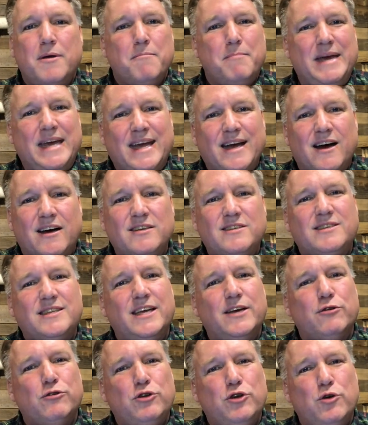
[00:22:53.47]
because
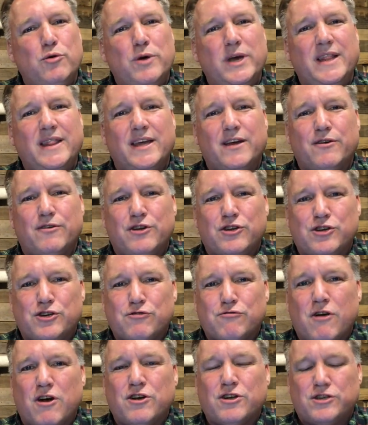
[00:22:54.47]
they're doing their
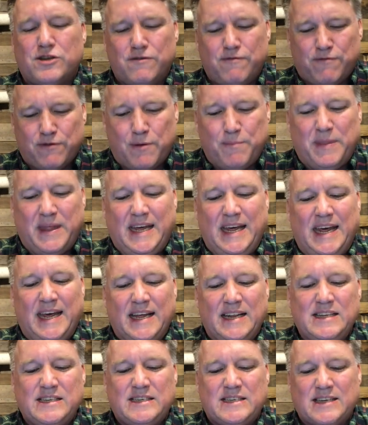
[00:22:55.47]
destruction from the
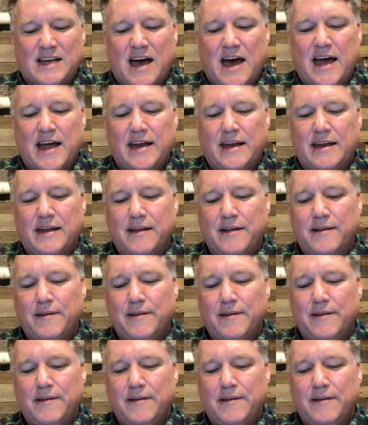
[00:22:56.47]
inside."